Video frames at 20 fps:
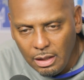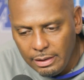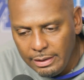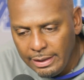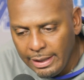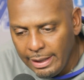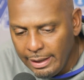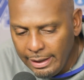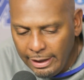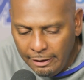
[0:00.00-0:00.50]

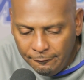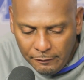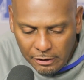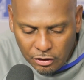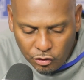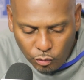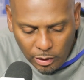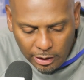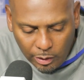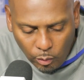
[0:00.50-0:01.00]
Yeah, he
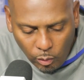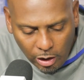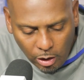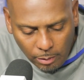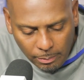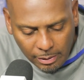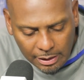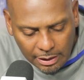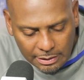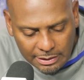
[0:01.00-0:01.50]
fits really
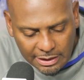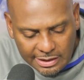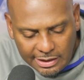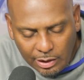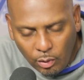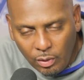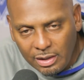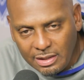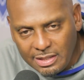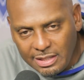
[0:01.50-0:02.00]
well because he's
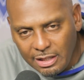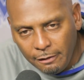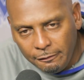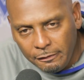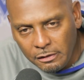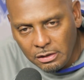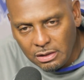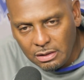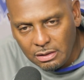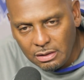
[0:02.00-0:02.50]
so
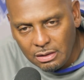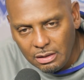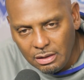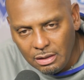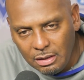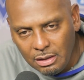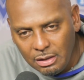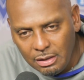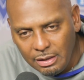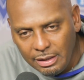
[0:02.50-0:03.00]
unselfish.
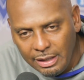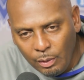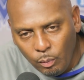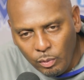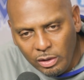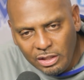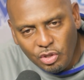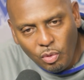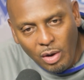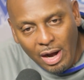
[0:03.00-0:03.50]

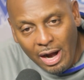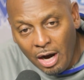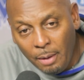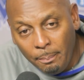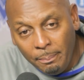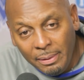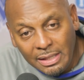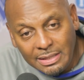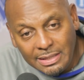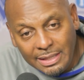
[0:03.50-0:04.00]
And we try
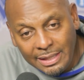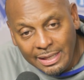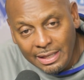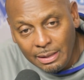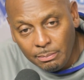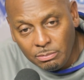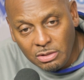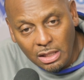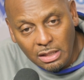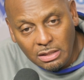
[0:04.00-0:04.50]
our best to
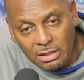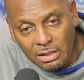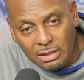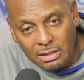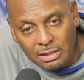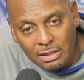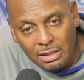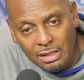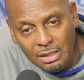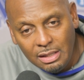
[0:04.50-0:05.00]
get him
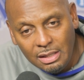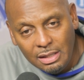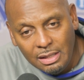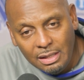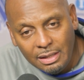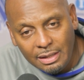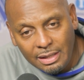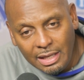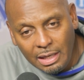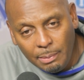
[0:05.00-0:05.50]
touches,
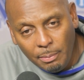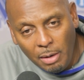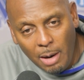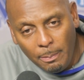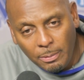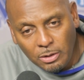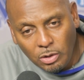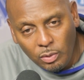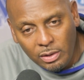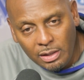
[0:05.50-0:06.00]
get him
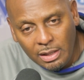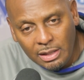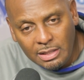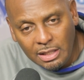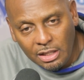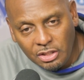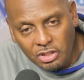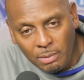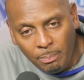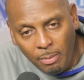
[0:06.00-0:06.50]
opportunity to
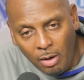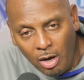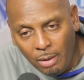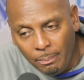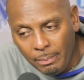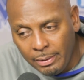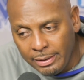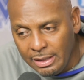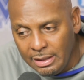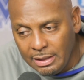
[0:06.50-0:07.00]
touch the
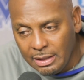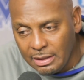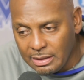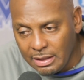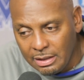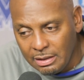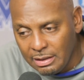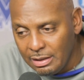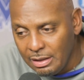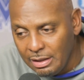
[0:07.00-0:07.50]
ball. But he
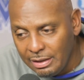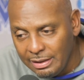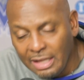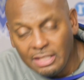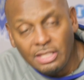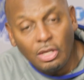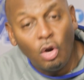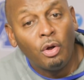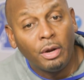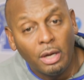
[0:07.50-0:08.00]
doesn't
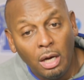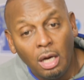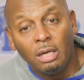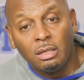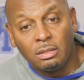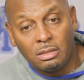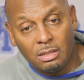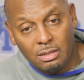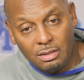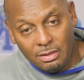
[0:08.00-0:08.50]
that's on
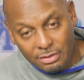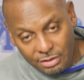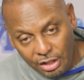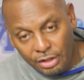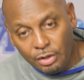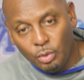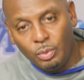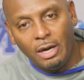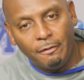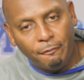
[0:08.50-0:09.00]
us
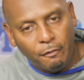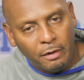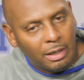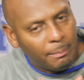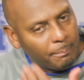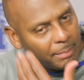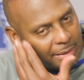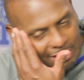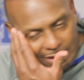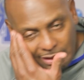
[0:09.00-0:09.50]
to do that for
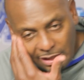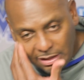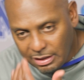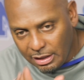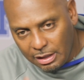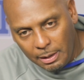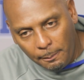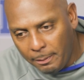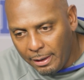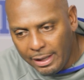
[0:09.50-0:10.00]
him. But he
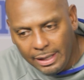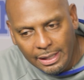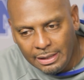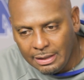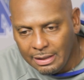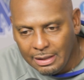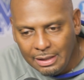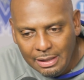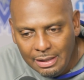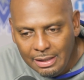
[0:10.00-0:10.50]
doesn't
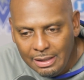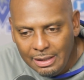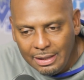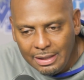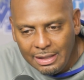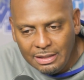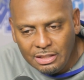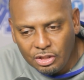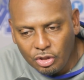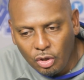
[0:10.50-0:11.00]
complain.
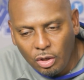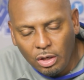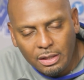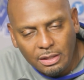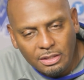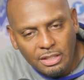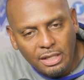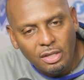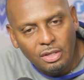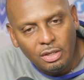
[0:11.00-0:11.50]
He's just going to
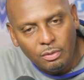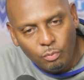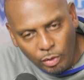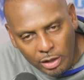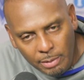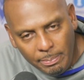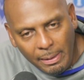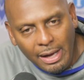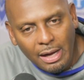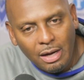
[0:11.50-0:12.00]
continue to
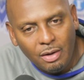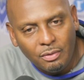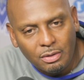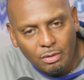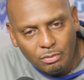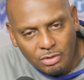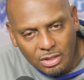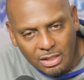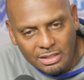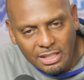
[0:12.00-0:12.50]

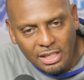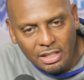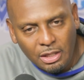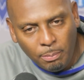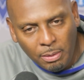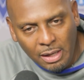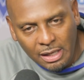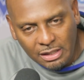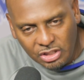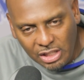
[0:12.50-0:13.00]
rebound, going to continue
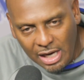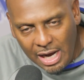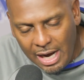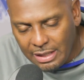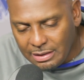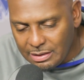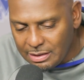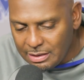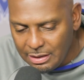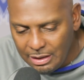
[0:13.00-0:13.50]
to block
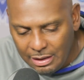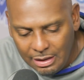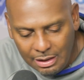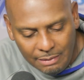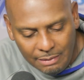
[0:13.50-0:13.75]
shots,